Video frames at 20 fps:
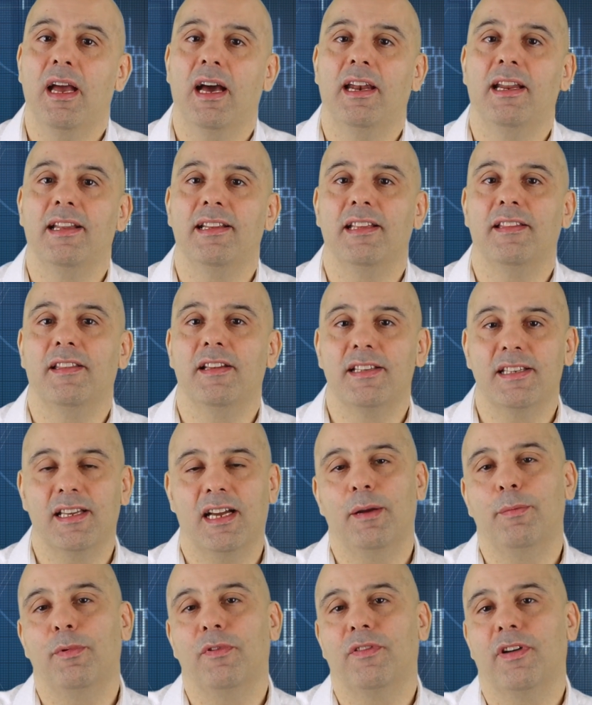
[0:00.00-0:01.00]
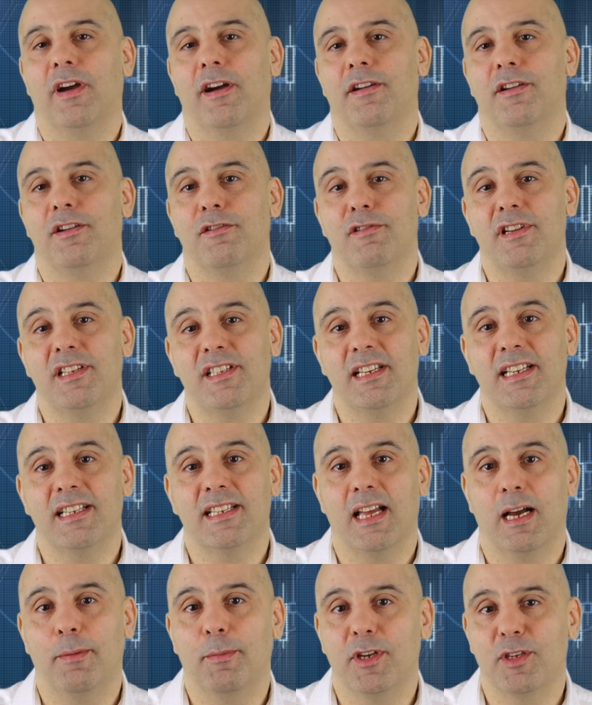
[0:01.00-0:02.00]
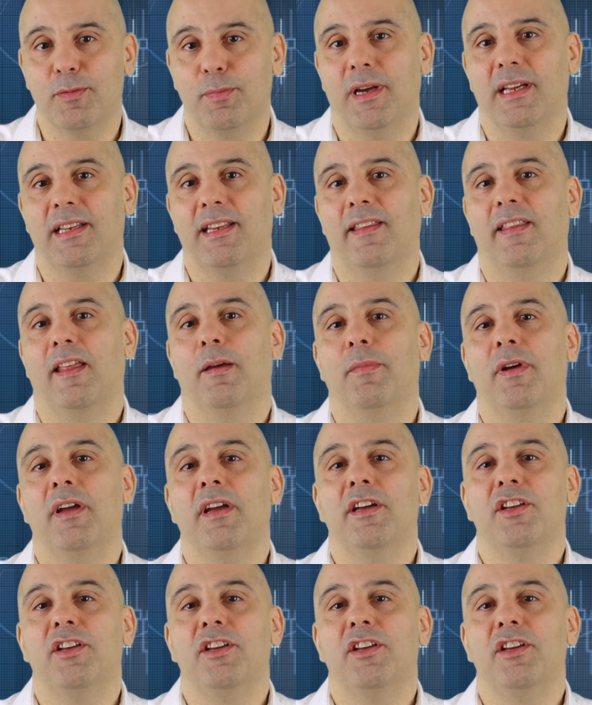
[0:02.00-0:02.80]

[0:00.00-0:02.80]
and indeed the type of characteristics that I'm expecting them